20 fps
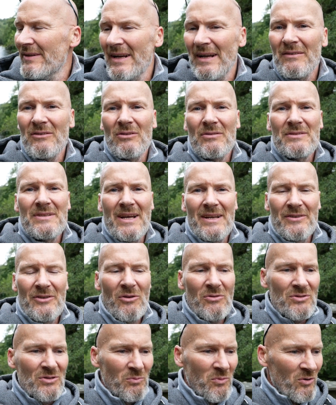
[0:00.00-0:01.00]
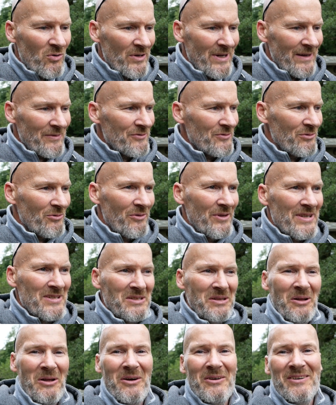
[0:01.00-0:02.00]
Then I've got to take dogs a walk after all
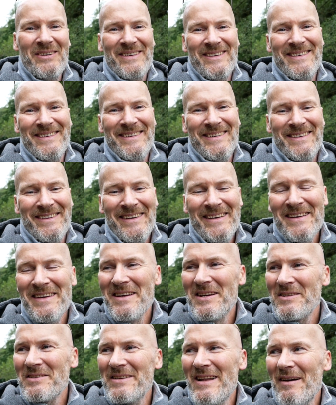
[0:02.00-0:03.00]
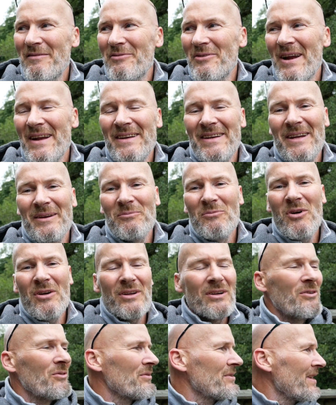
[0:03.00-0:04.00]
this lot. It's never ending. What
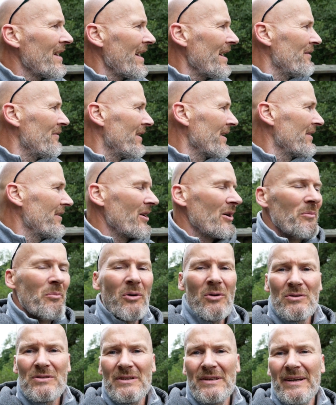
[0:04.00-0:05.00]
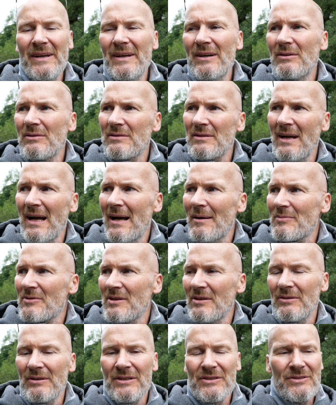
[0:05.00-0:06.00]
a good day I've had though, boys and girls.
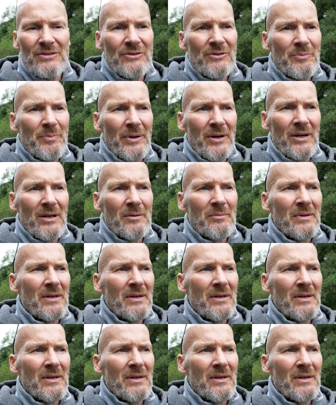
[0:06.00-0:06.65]
Absolutely superb.